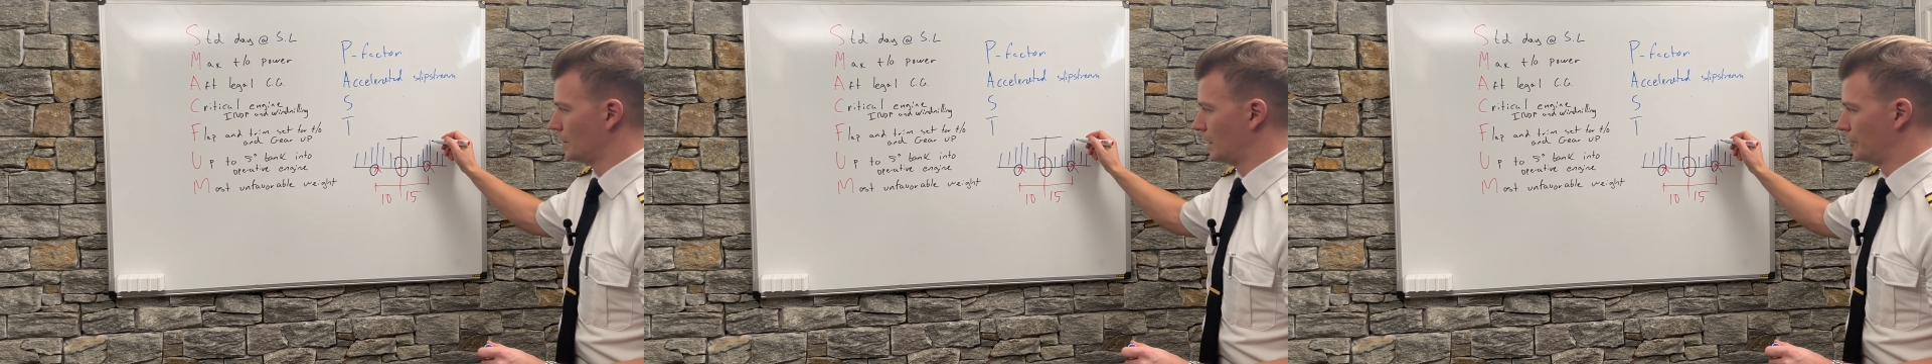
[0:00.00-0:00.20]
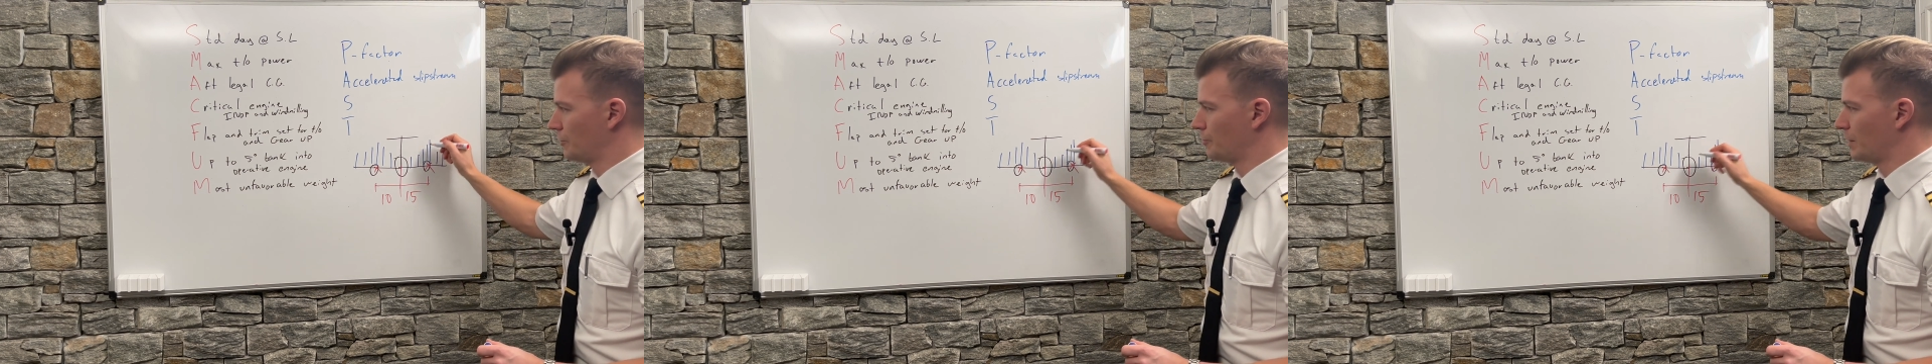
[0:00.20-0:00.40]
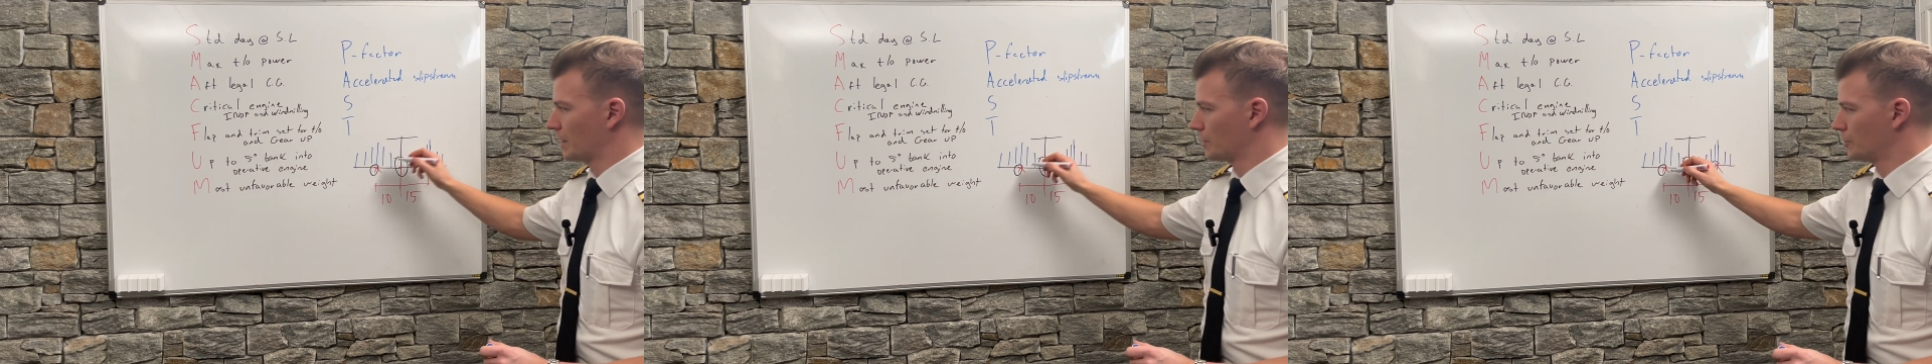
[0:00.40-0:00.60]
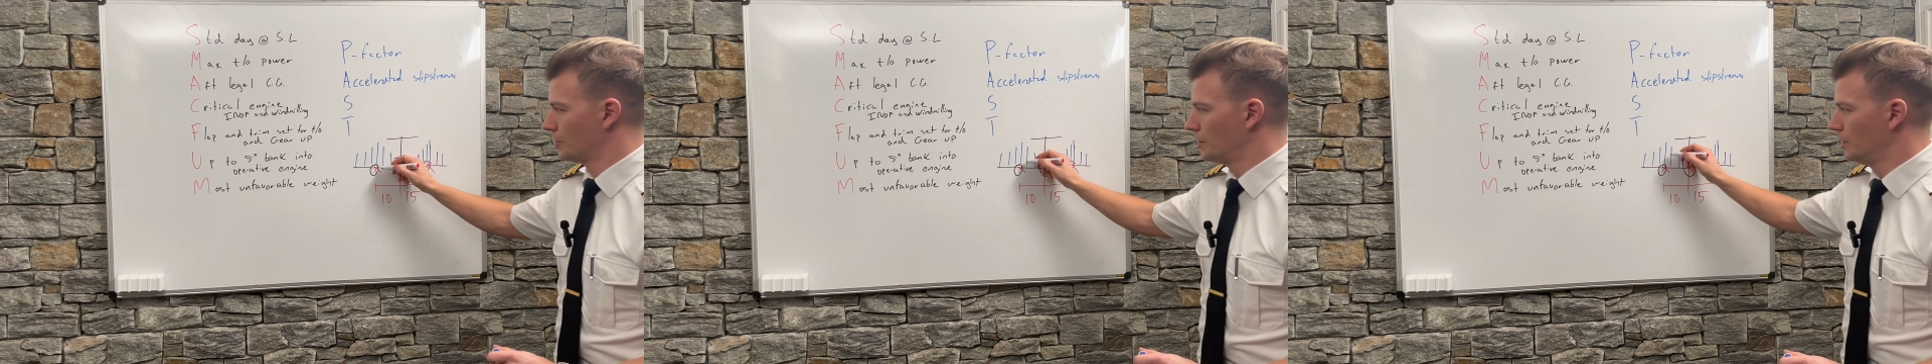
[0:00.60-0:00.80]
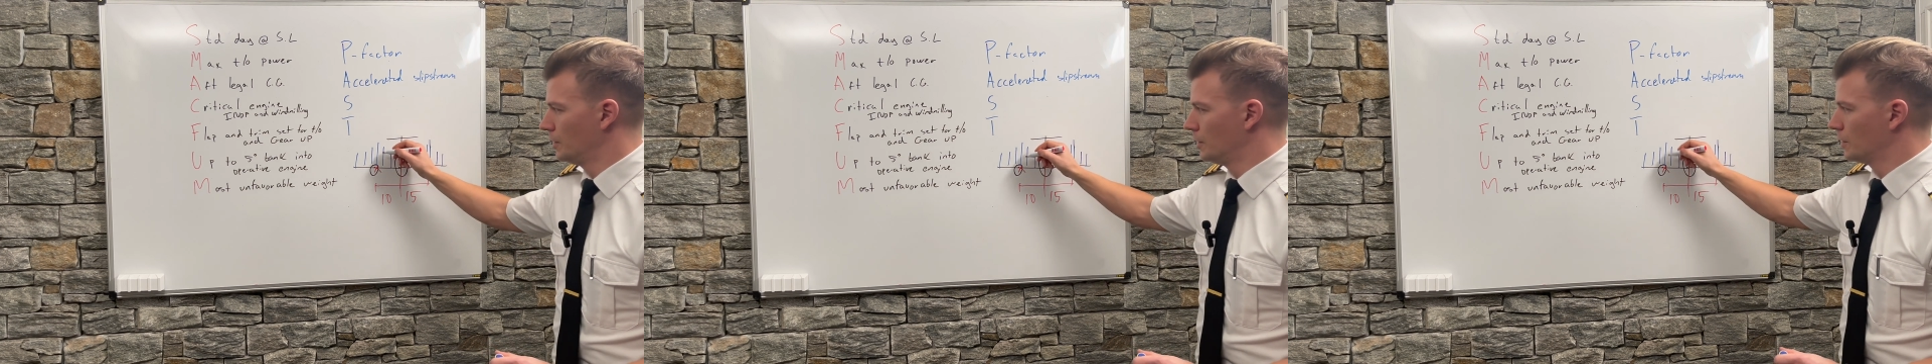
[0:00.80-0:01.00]
lift
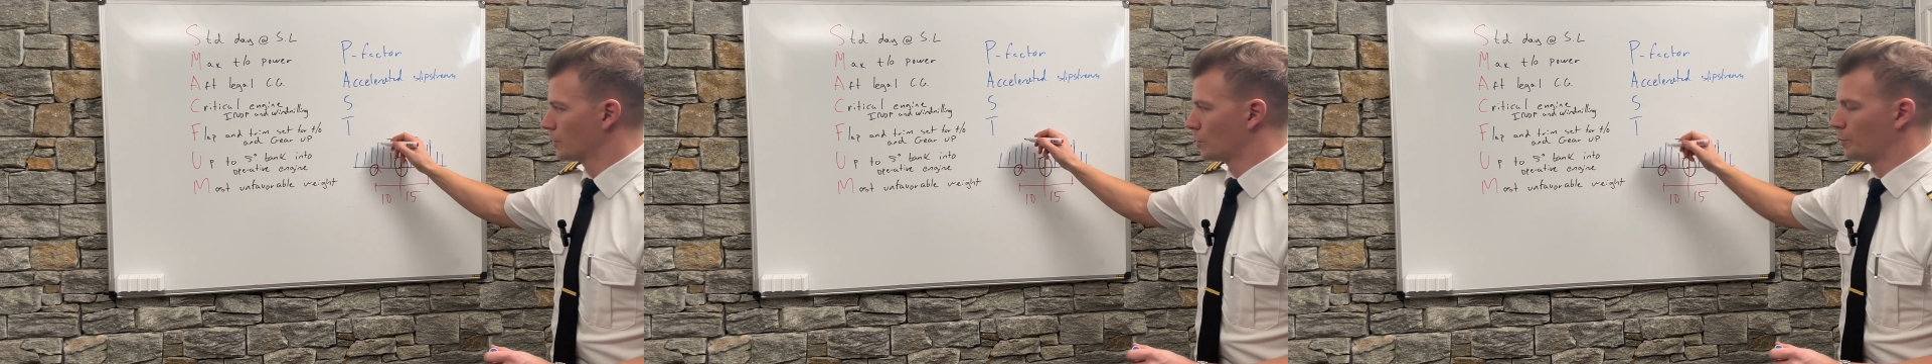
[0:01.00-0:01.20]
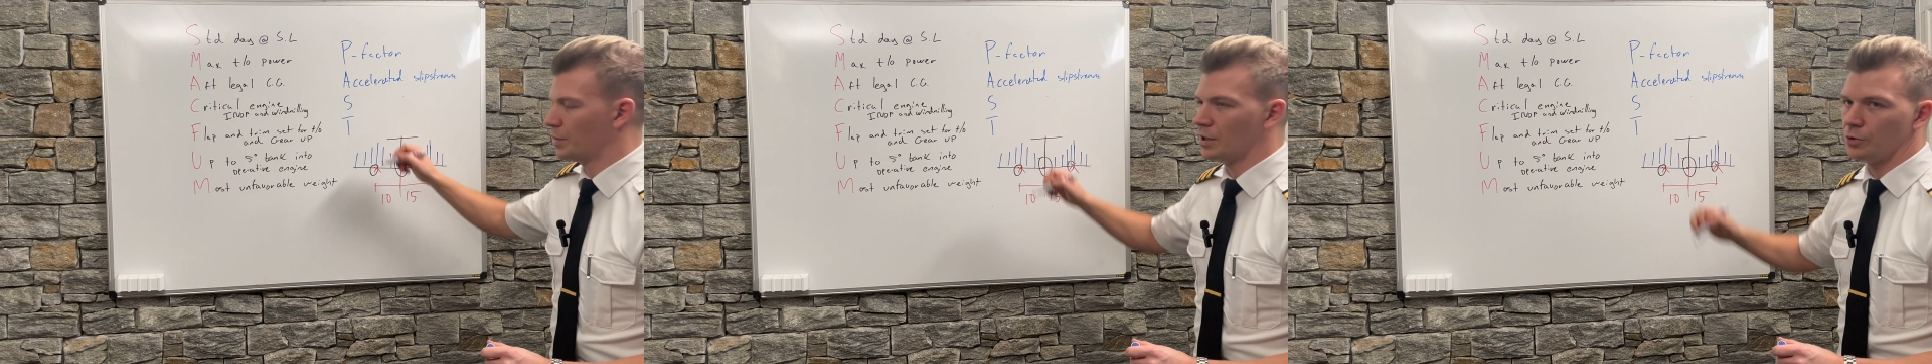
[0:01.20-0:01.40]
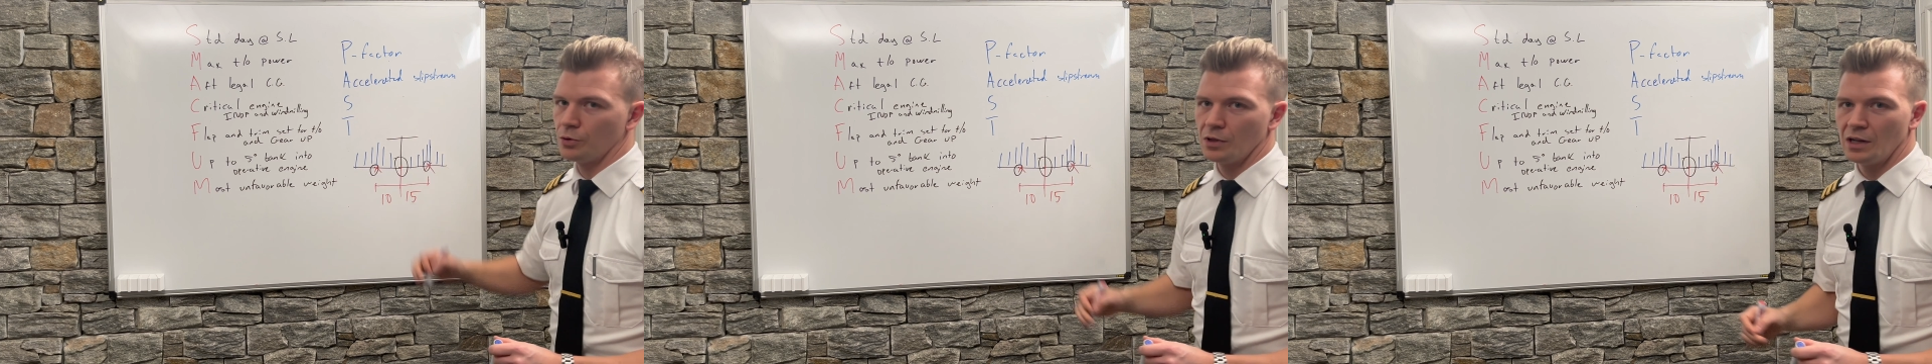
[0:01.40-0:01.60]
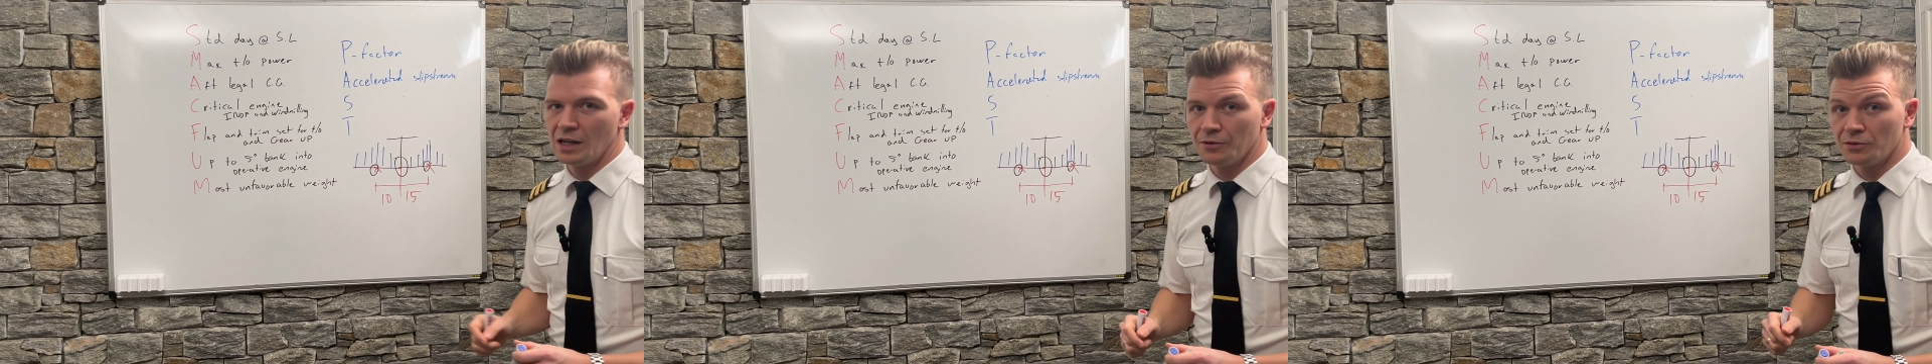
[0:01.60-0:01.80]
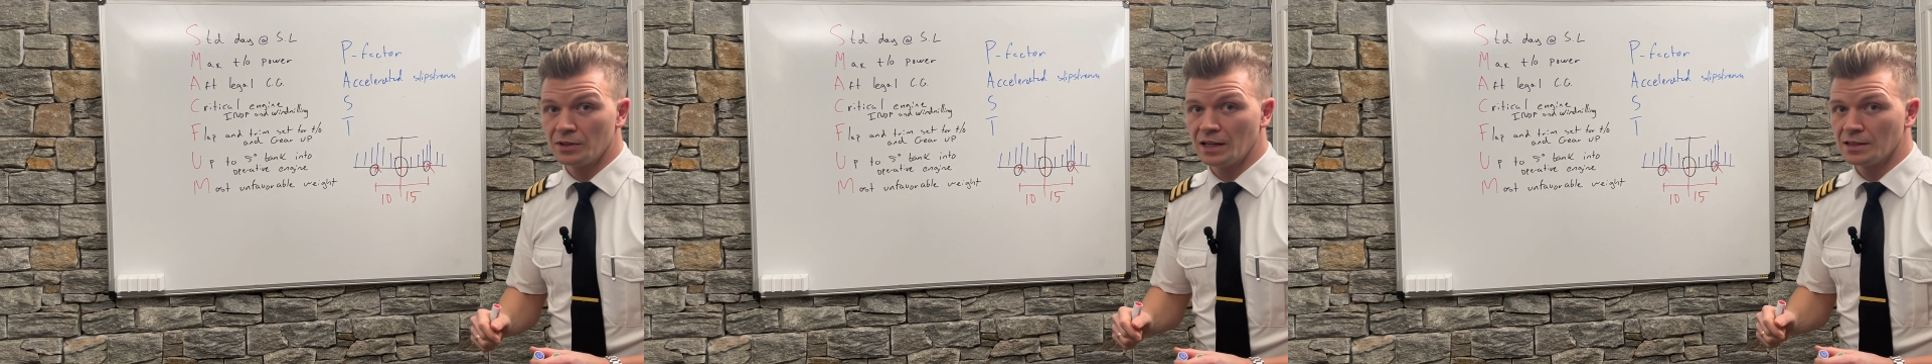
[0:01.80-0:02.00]
vector compared to the
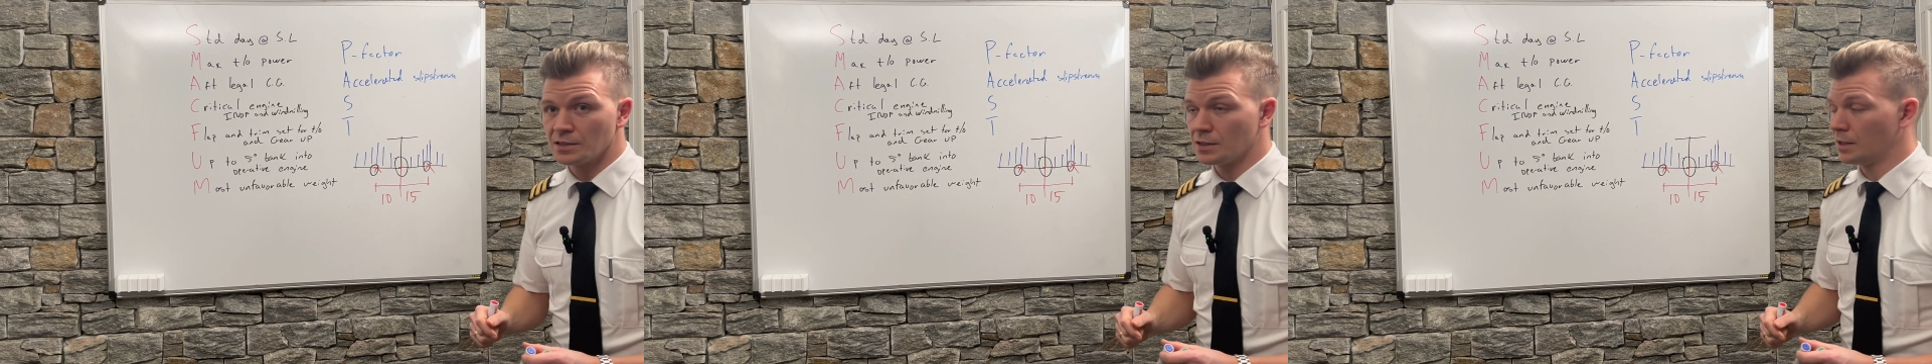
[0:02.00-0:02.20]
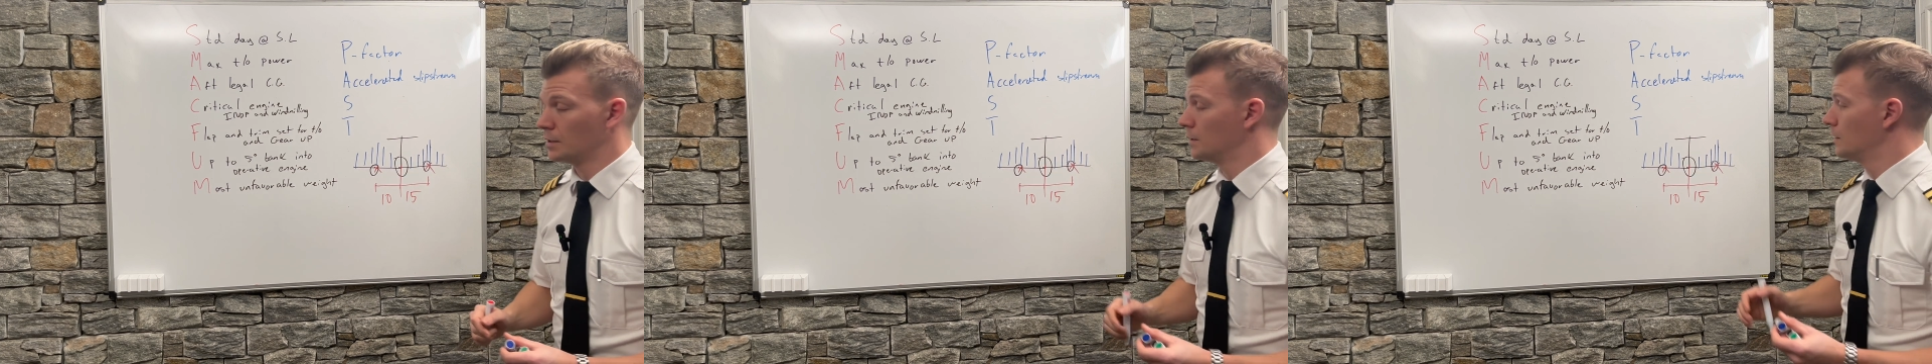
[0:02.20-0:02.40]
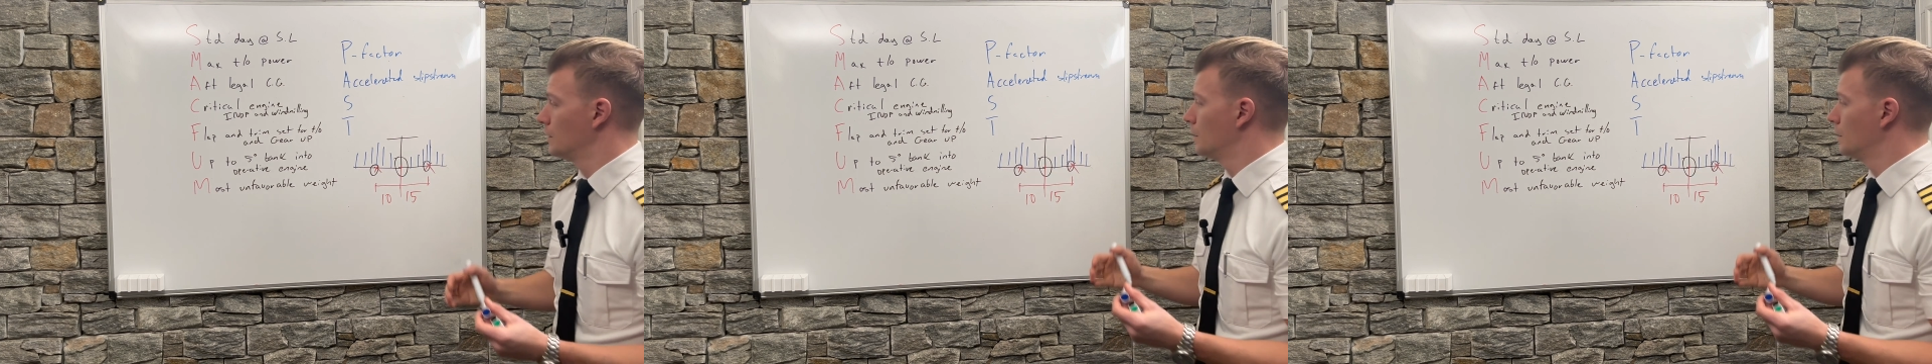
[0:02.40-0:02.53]
left-hand side.